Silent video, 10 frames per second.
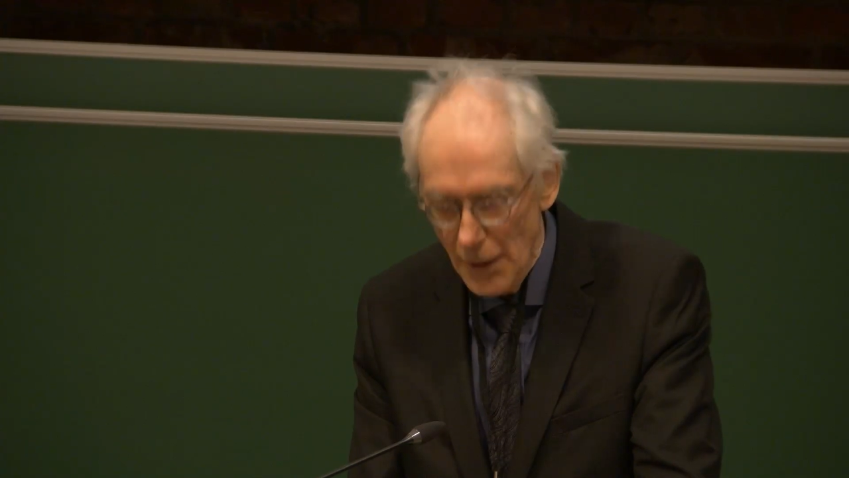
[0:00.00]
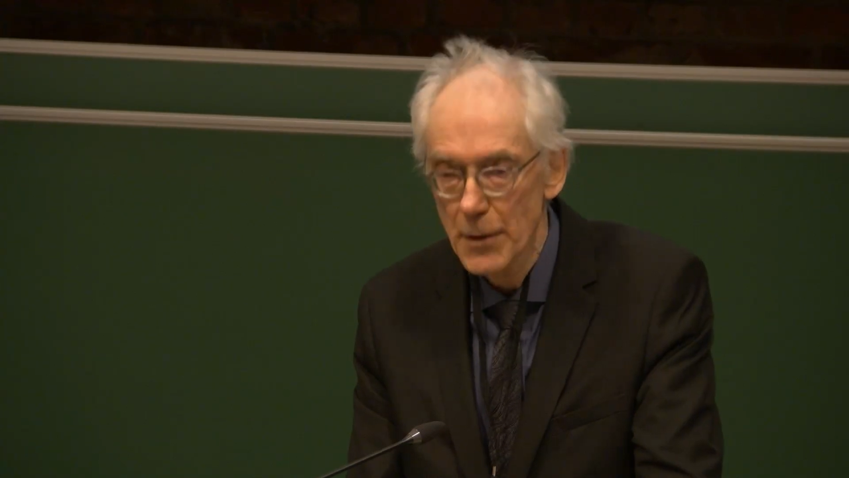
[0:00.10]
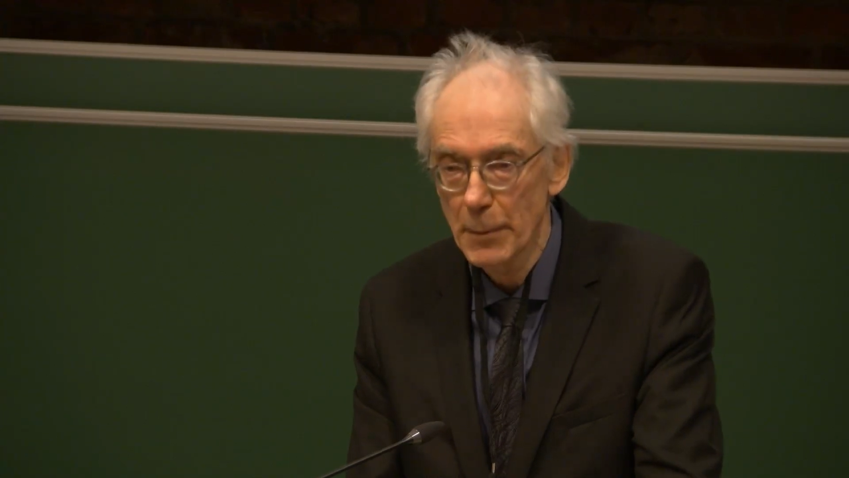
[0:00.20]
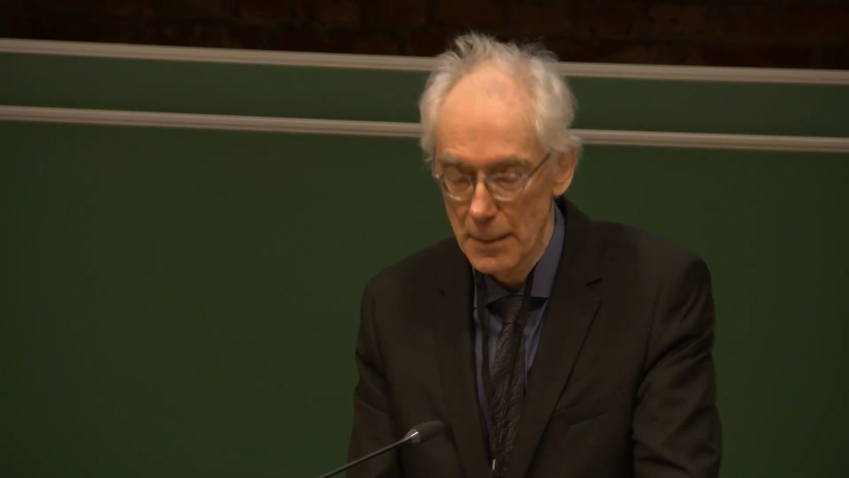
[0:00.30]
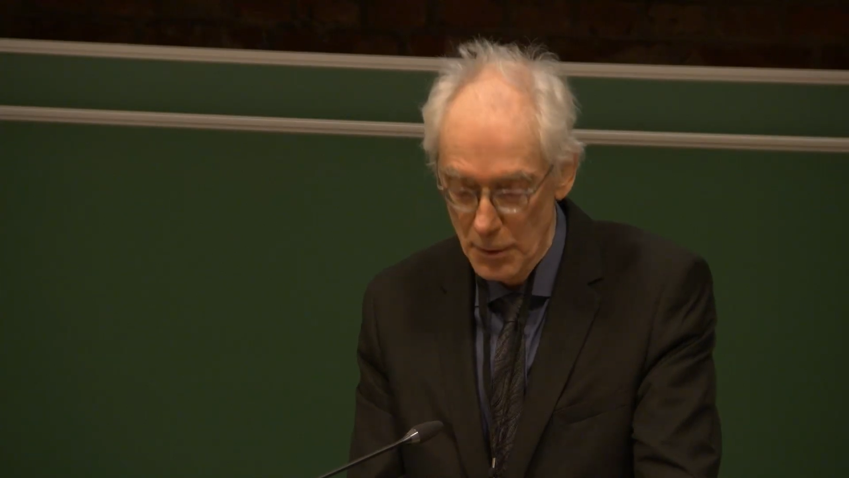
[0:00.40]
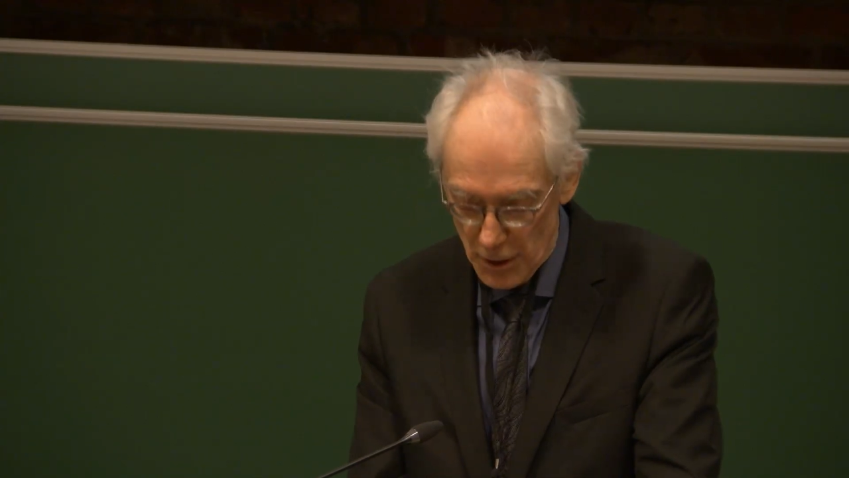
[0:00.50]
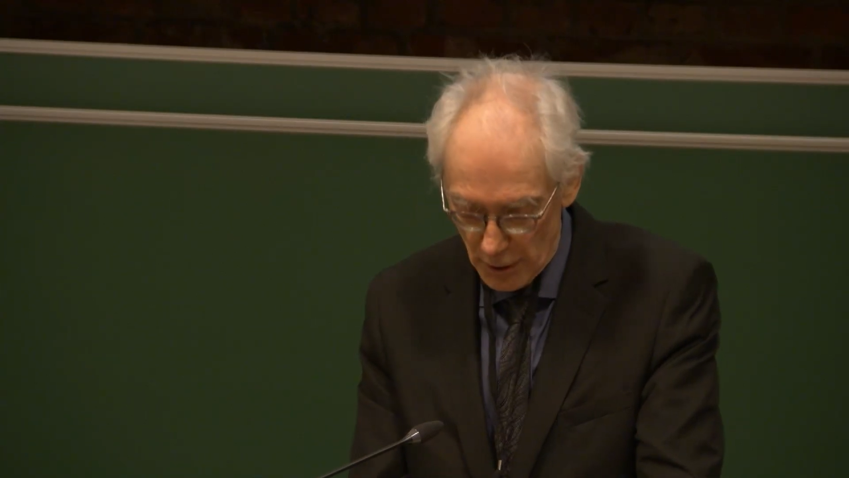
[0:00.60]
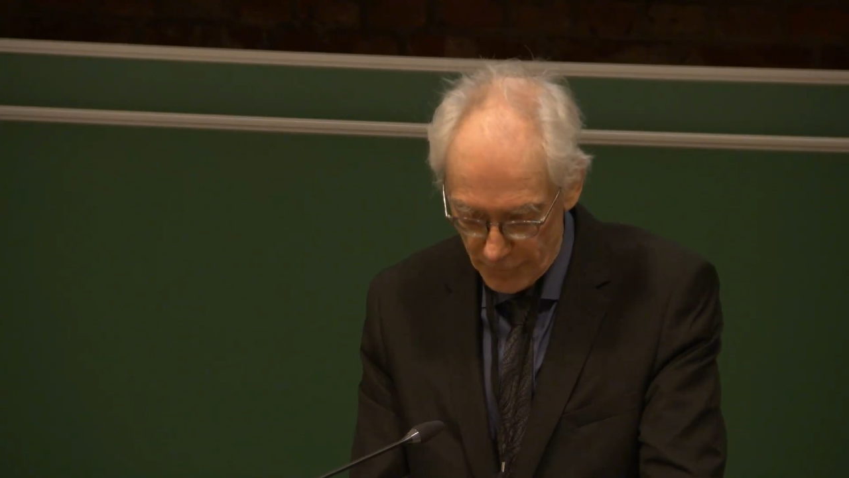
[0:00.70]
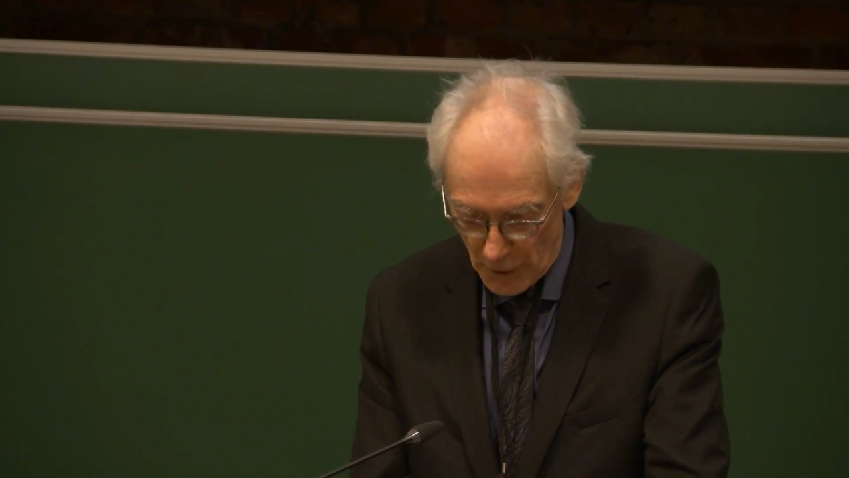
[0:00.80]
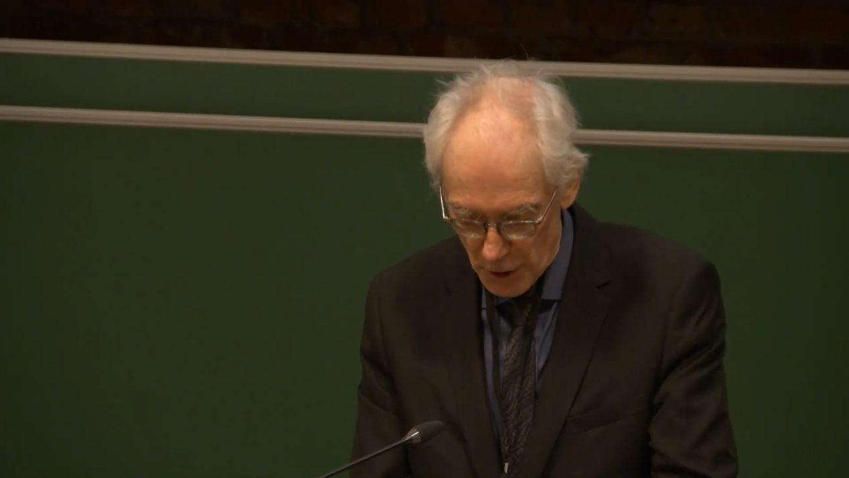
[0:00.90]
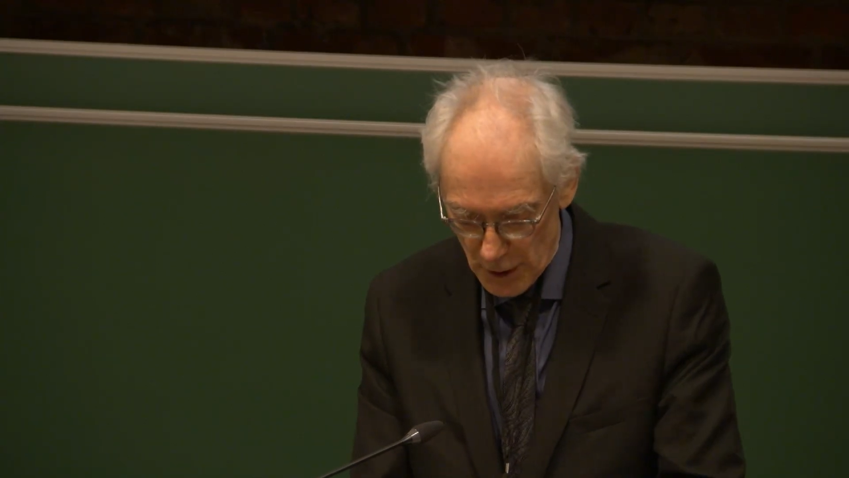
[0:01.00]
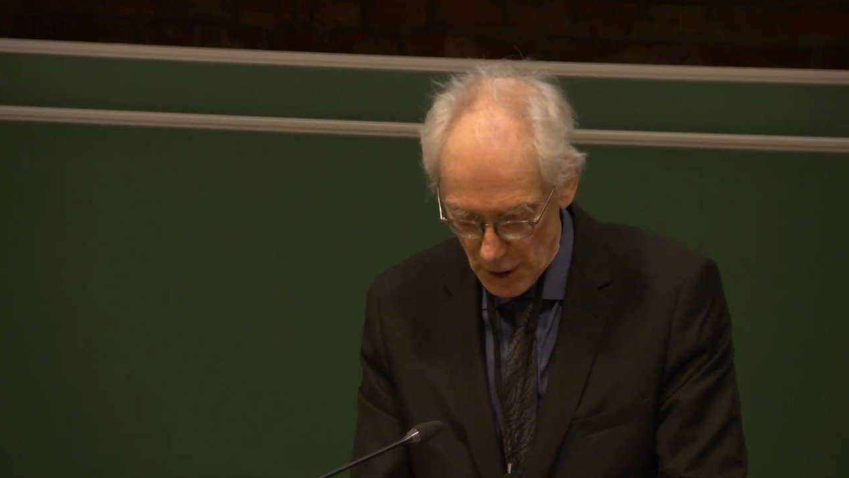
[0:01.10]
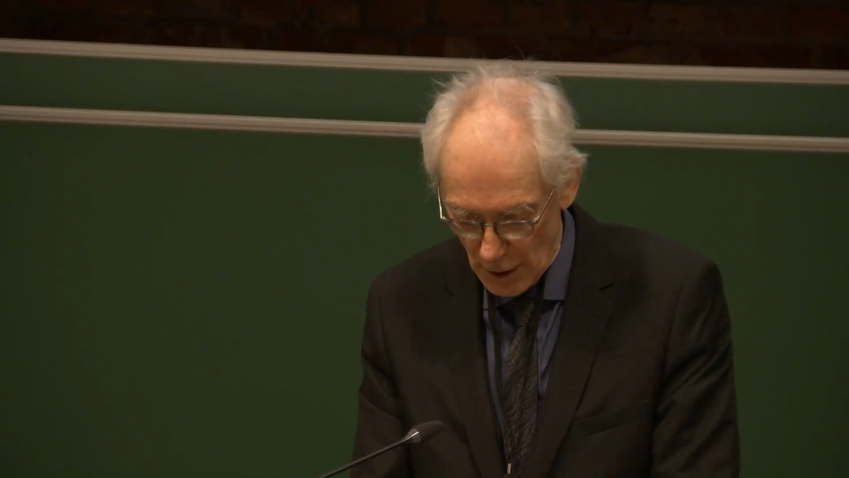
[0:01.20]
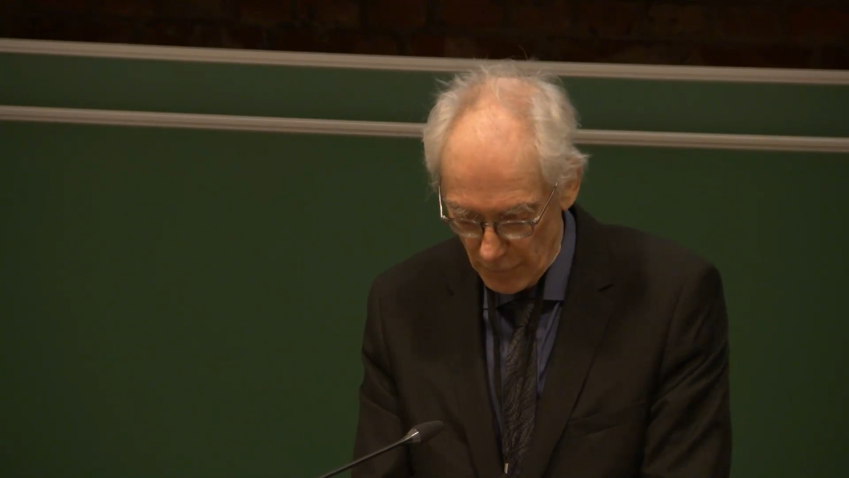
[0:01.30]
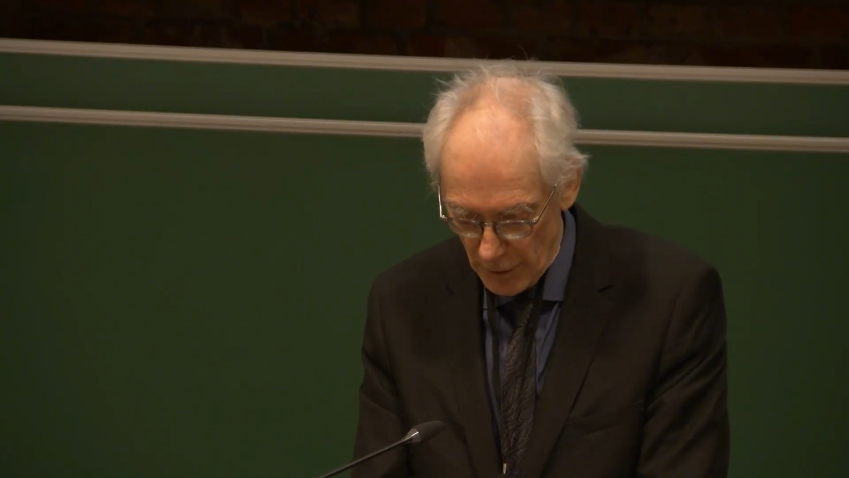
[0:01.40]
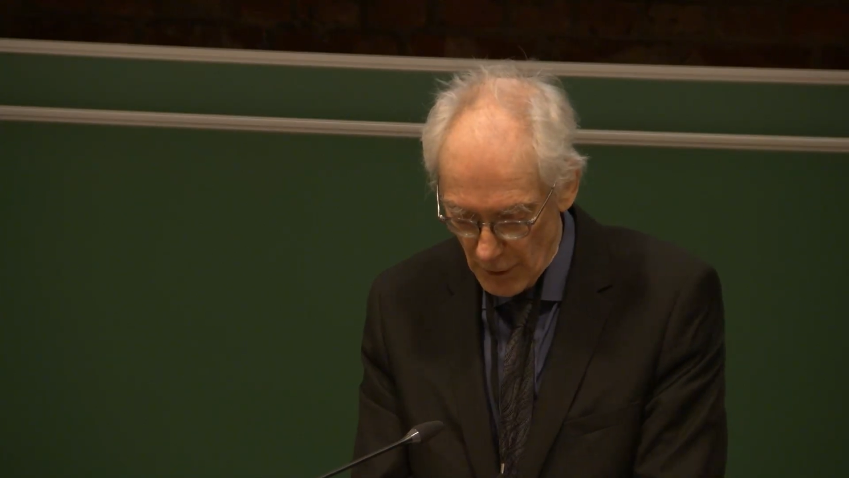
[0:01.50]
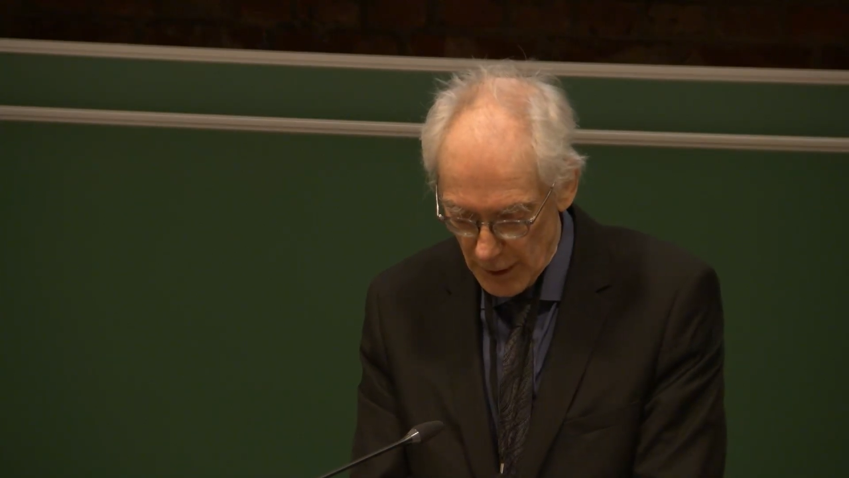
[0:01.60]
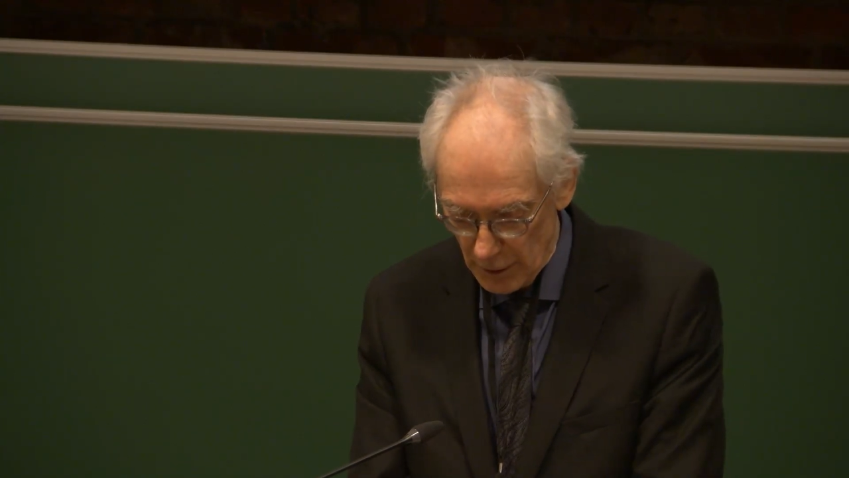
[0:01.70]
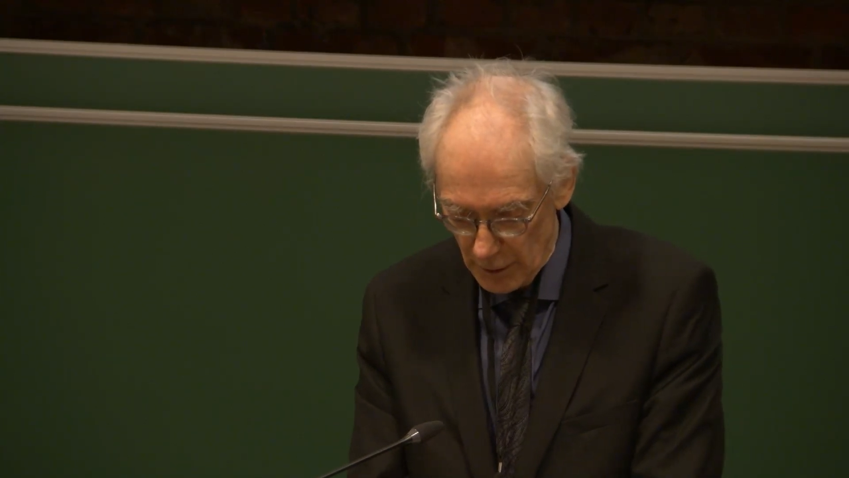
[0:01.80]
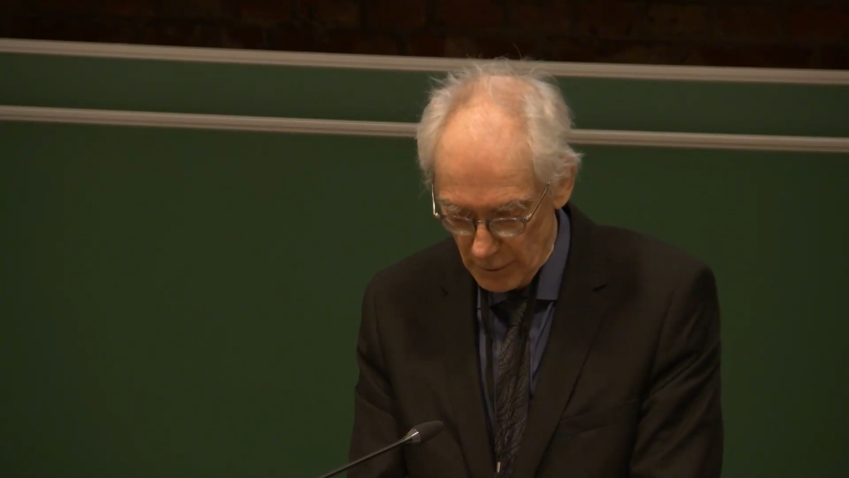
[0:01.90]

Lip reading: Other papers on the false discovery rate